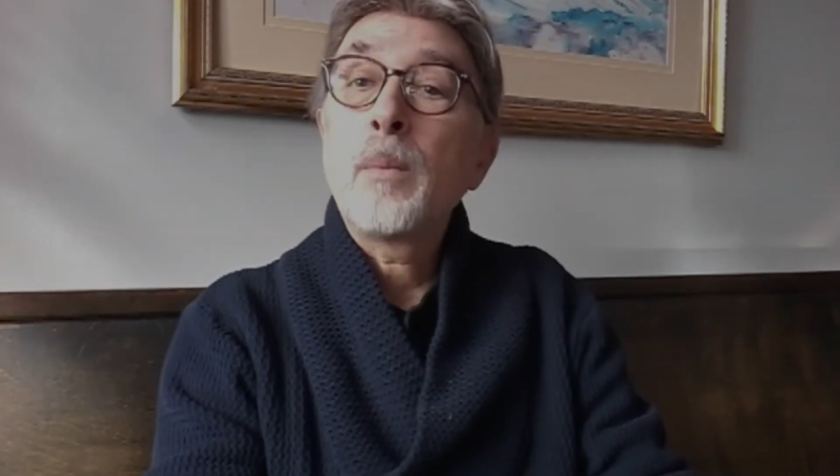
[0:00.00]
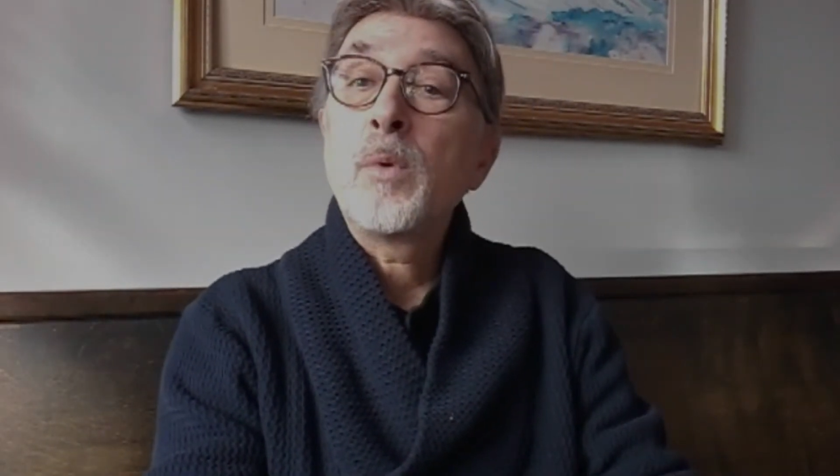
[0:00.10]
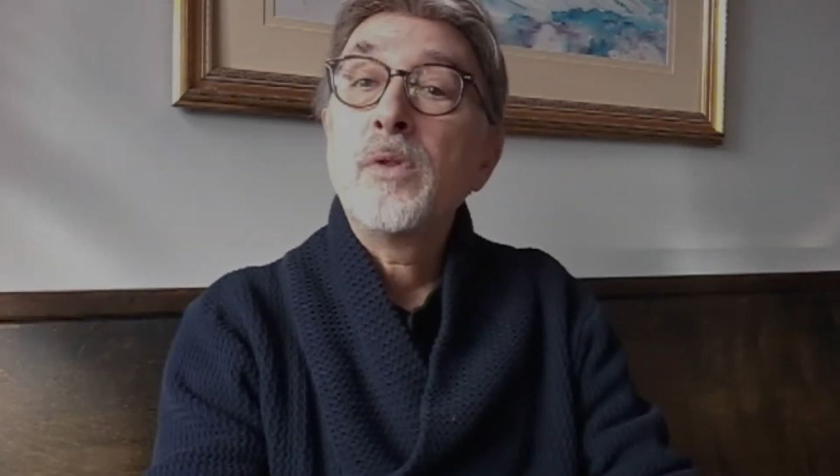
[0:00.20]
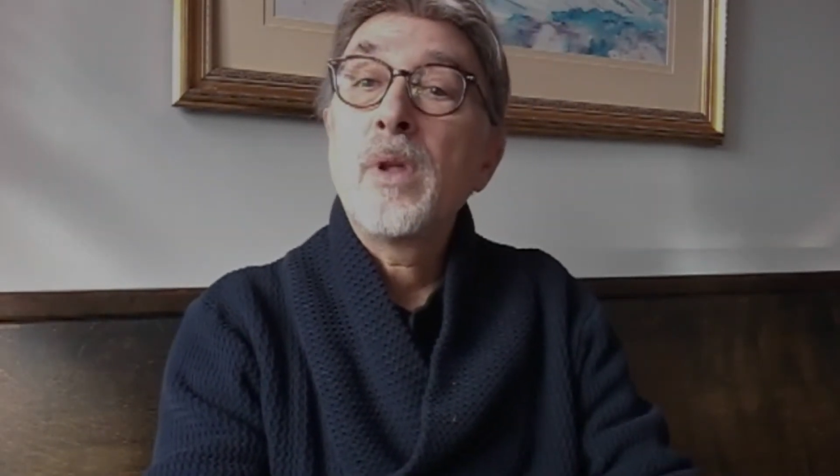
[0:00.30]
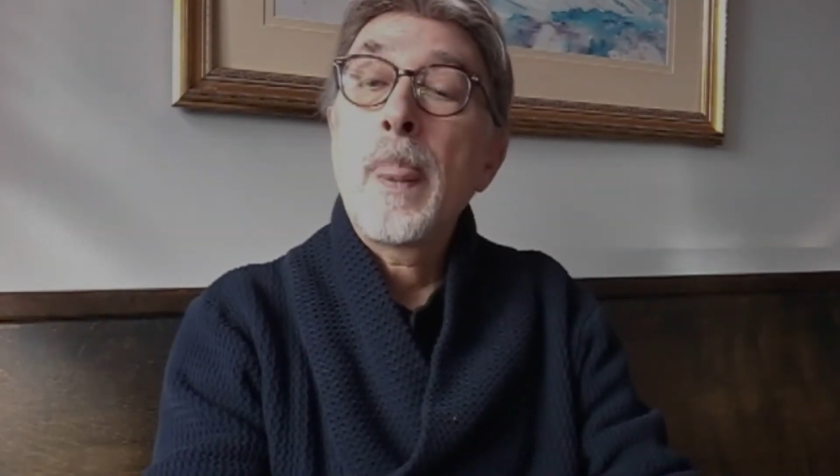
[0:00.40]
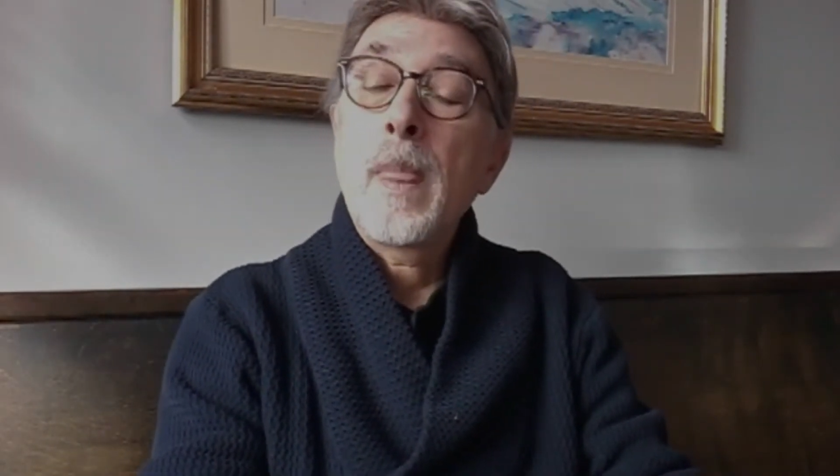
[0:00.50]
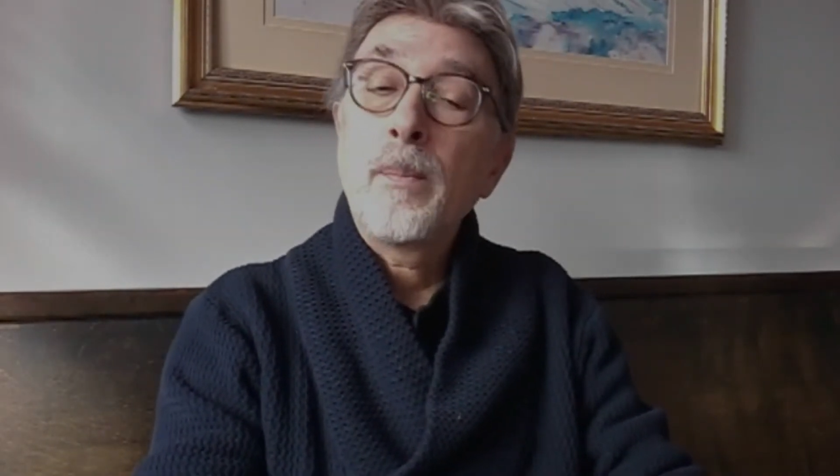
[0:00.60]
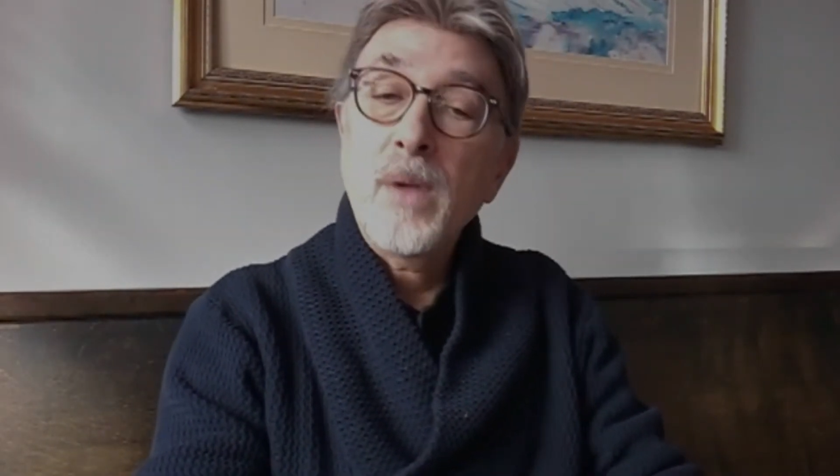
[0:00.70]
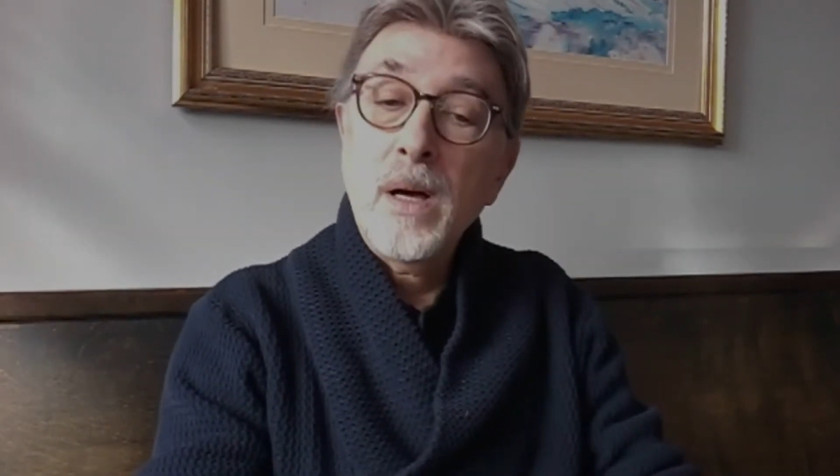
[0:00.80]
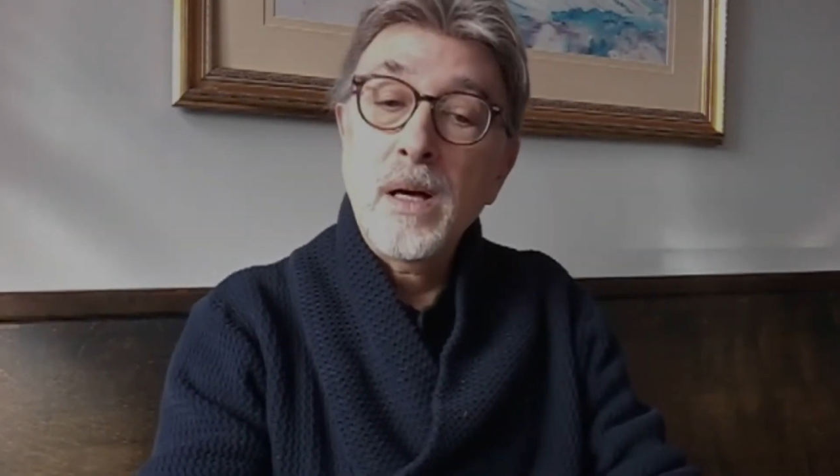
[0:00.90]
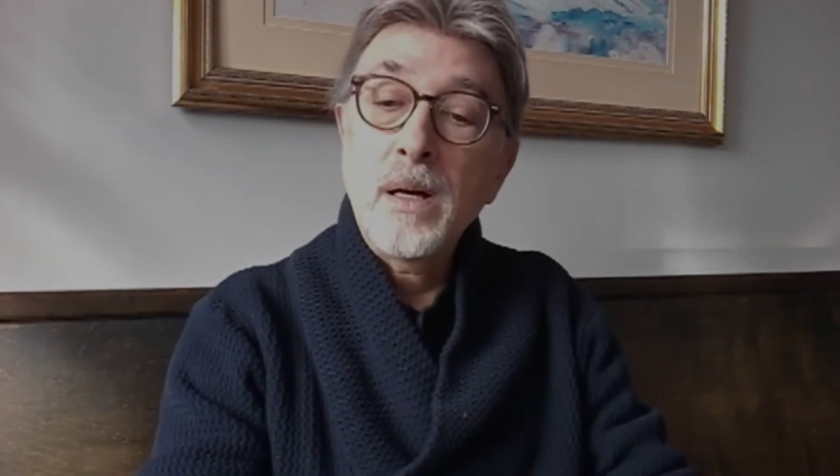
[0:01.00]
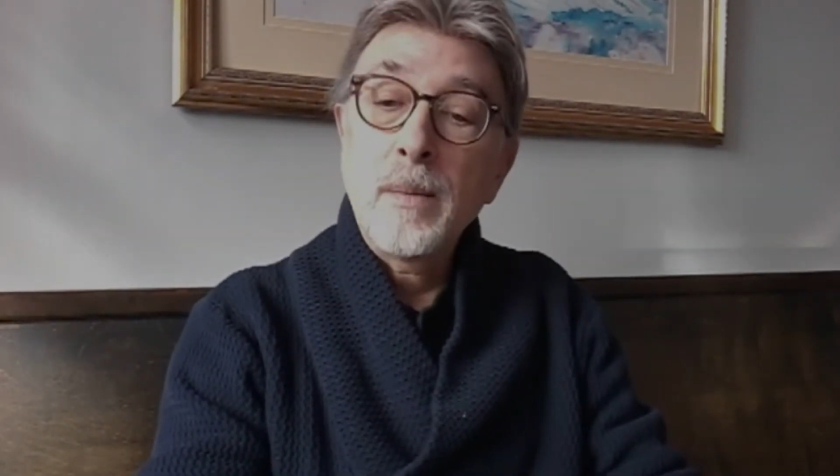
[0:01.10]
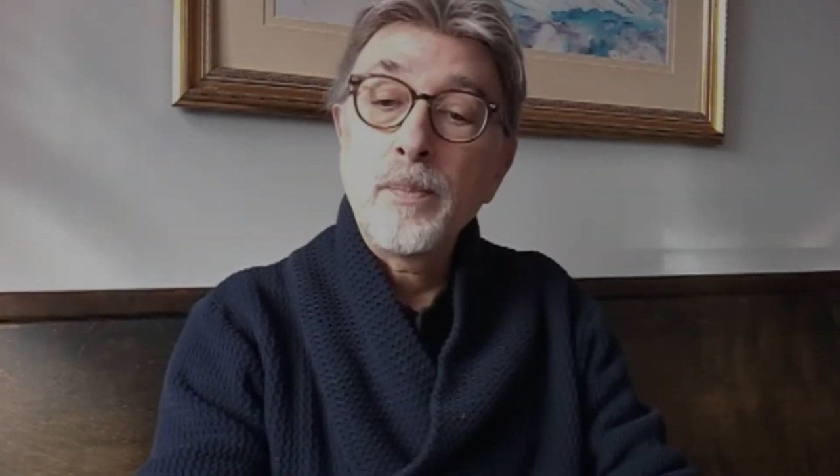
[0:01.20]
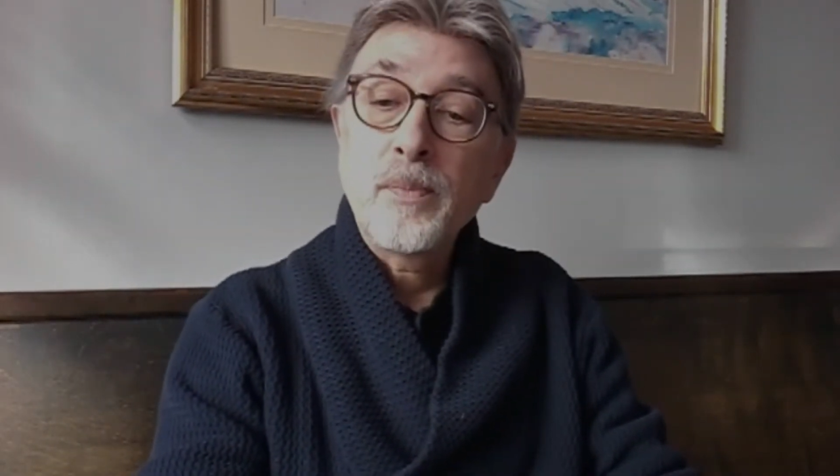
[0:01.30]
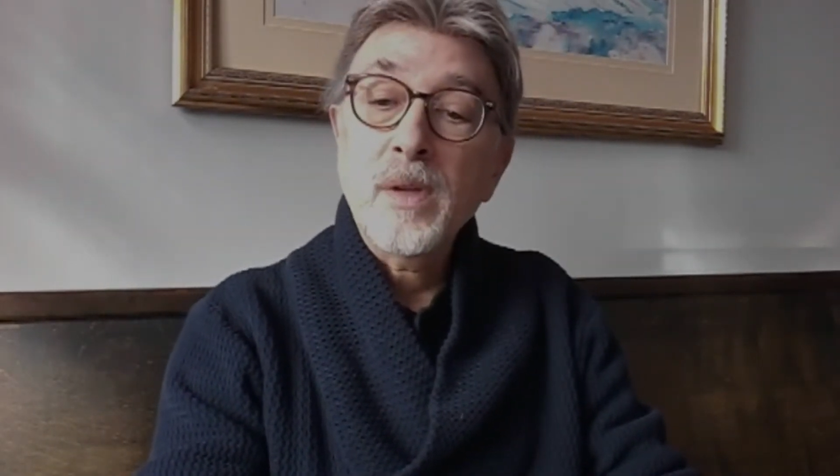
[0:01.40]

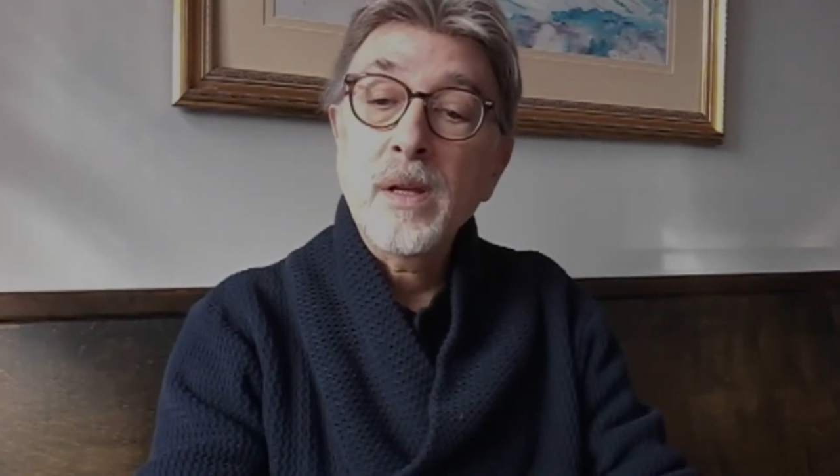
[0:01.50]
when